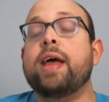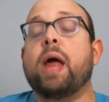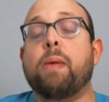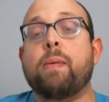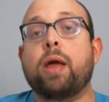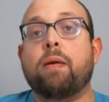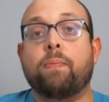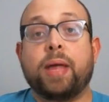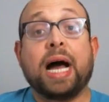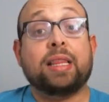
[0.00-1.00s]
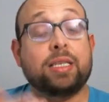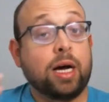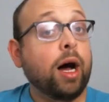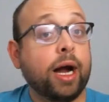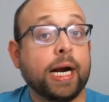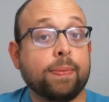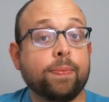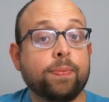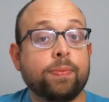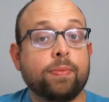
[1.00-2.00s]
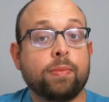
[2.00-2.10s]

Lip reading: and maybe at the time